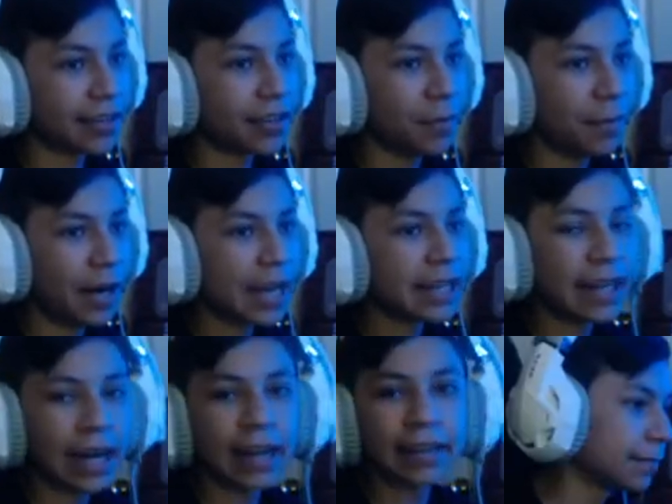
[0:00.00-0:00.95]
You might
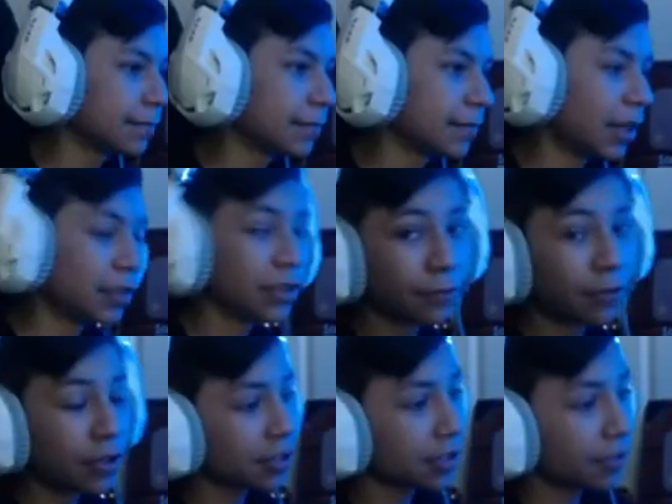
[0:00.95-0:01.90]
die. Although the
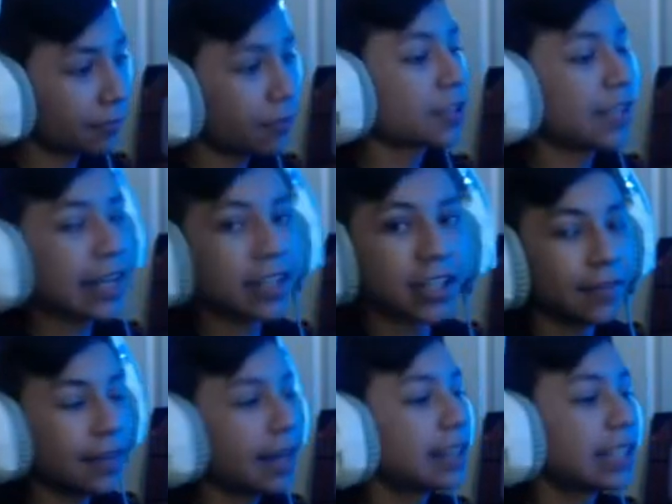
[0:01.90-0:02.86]
first the first section
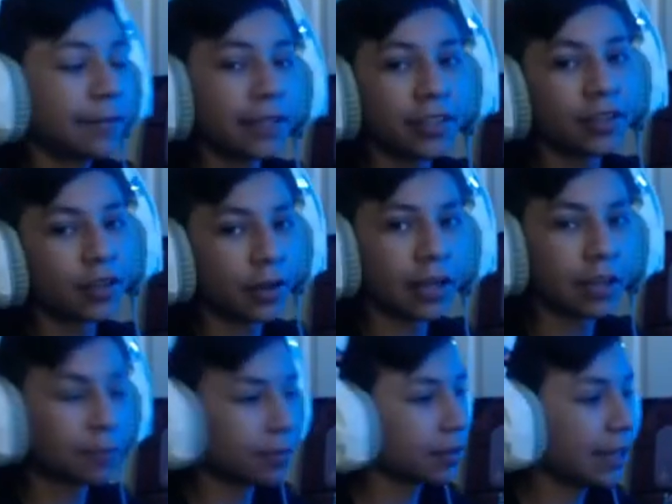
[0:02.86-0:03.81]
I definitely do agree
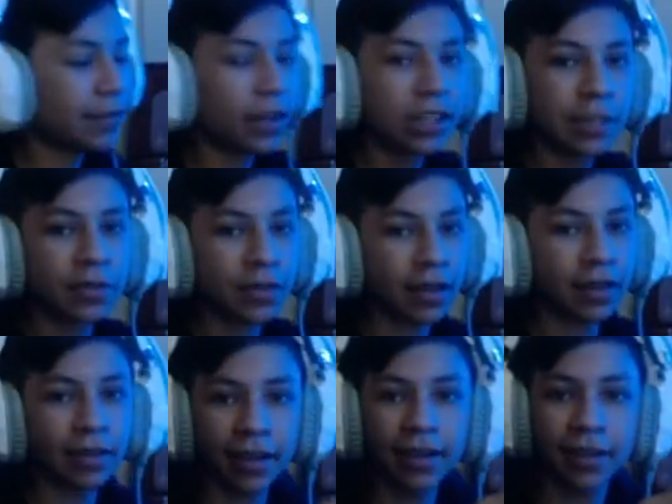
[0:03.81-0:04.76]
with. But give
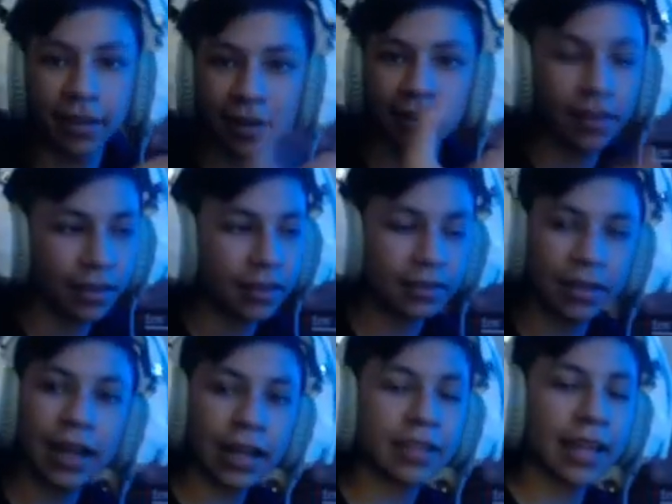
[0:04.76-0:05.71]
100%, okay?
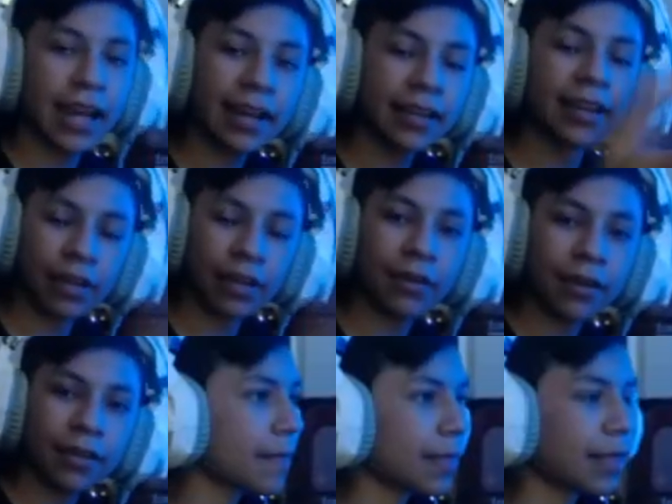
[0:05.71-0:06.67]
That that I can agree
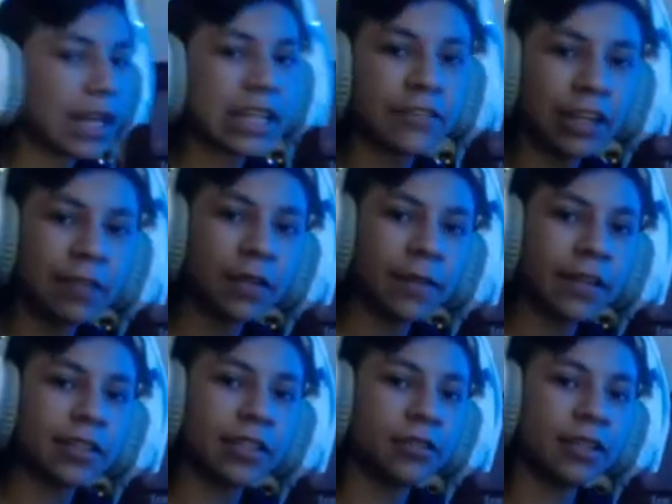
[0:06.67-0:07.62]
with. It's very
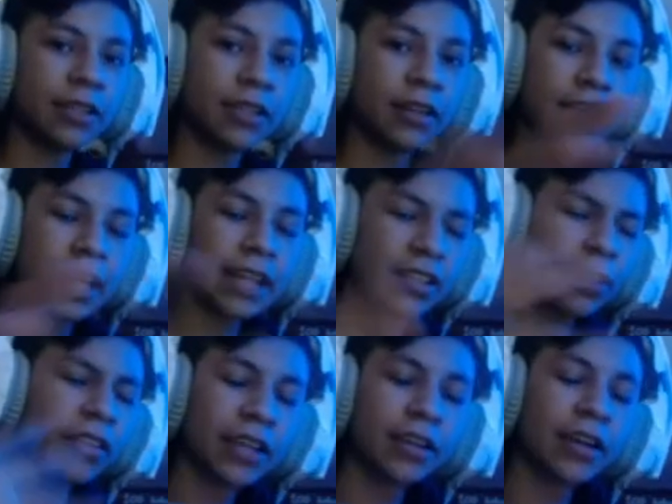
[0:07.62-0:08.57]
motivational, as you, as
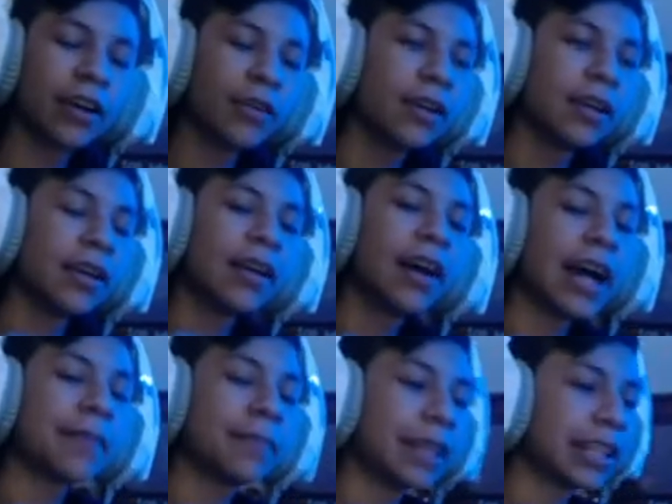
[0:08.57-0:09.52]
all you know.
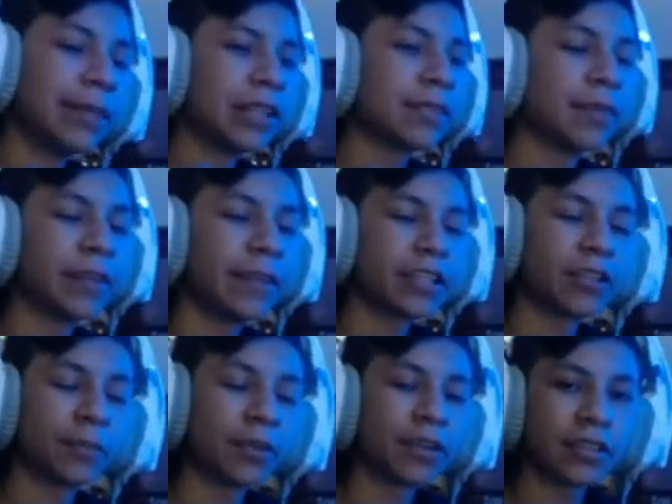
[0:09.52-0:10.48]
I'm like the most
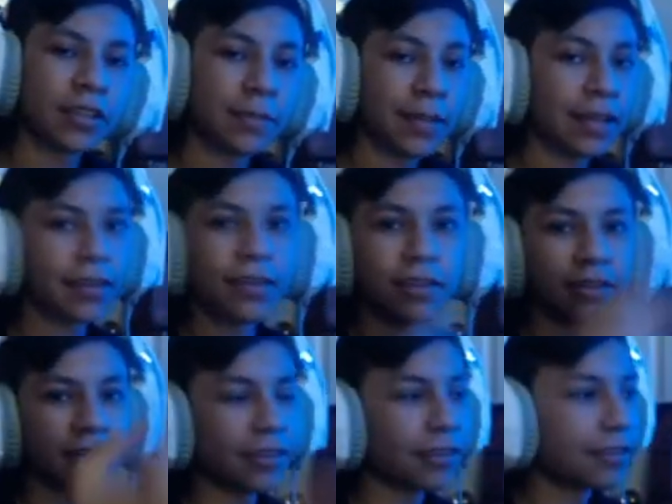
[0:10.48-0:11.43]
motivational person on planet Earth,
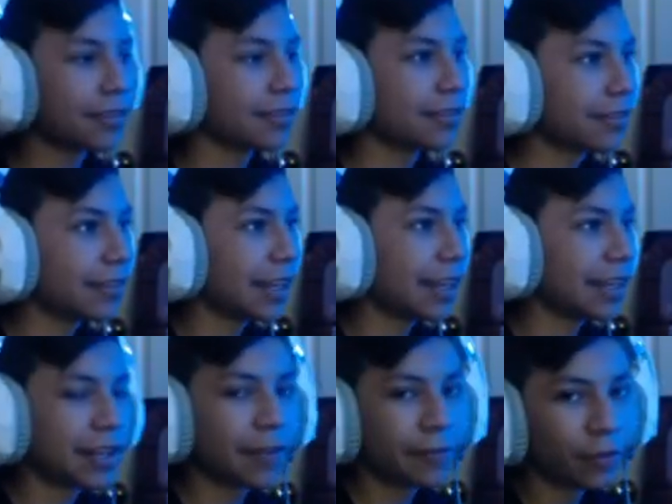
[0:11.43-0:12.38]
so yeah, it,
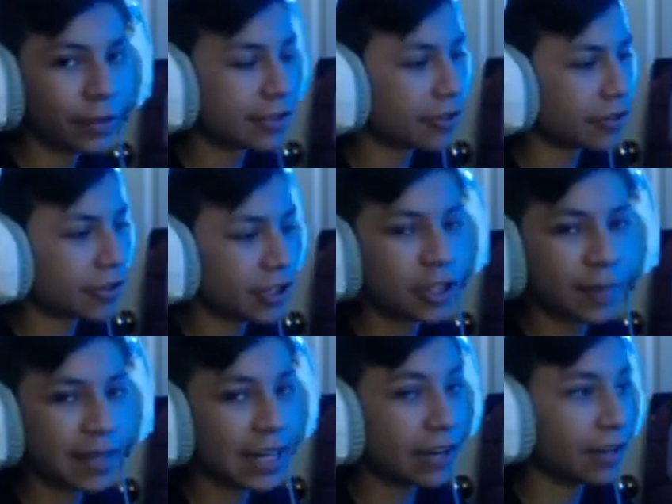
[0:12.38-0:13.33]
it fully suits
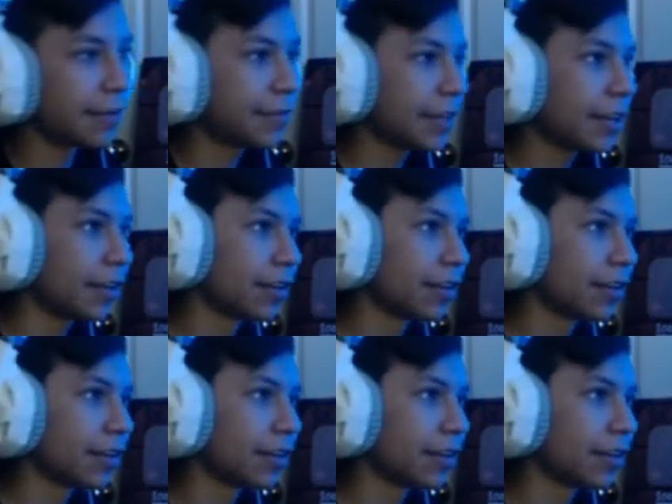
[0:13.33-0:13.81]
my narrative here.